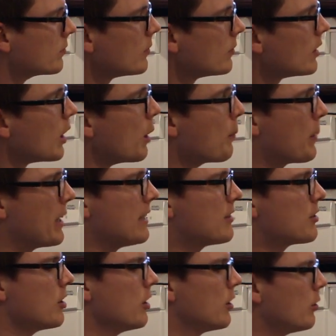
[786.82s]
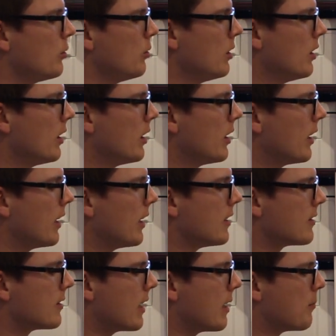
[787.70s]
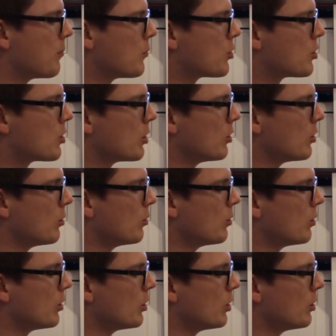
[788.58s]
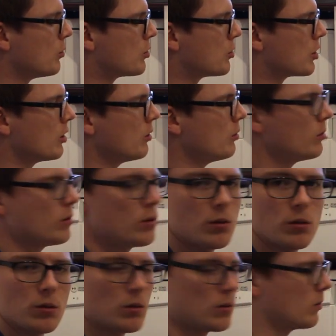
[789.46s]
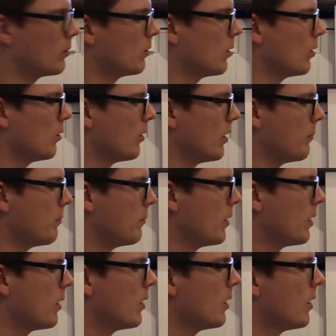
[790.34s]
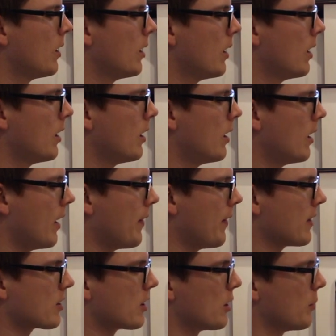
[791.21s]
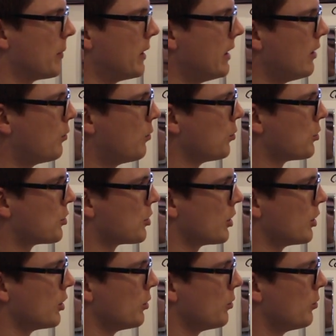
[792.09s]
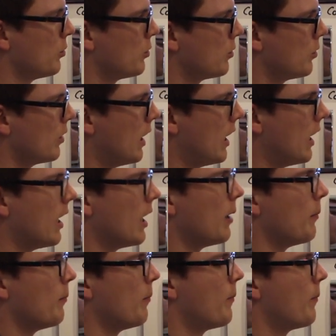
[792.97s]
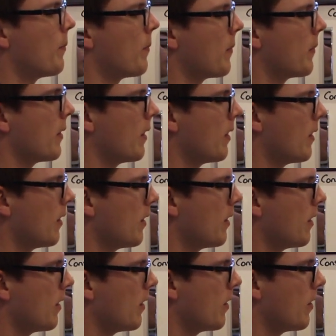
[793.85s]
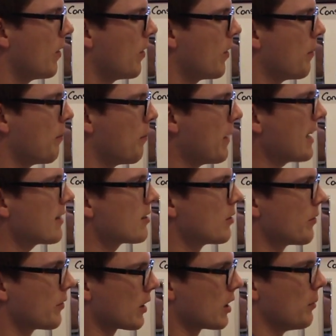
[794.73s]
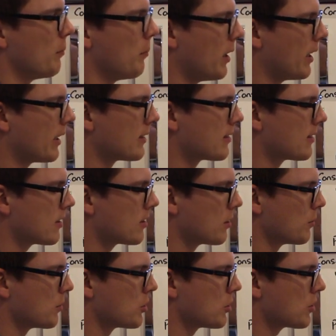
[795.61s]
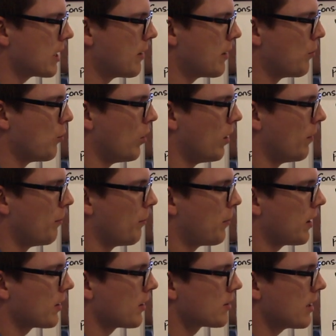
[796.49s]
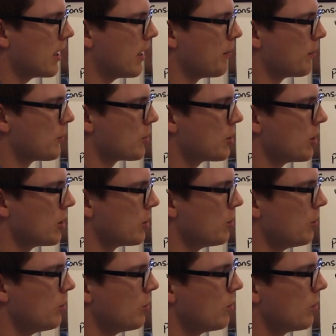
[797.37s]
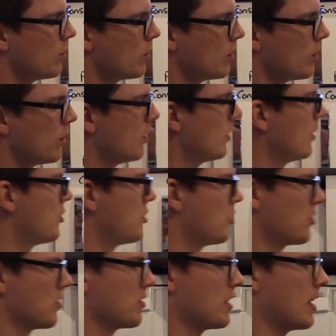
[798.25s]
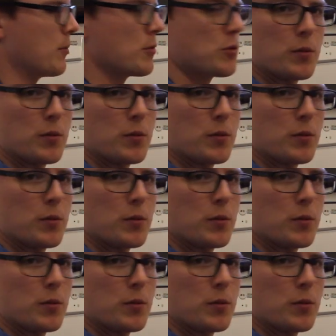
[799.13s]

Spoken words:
P2 is m2 u2, right? And that's going to be equal to the mass of the combined system, which is m1 plus m2, it's just the same as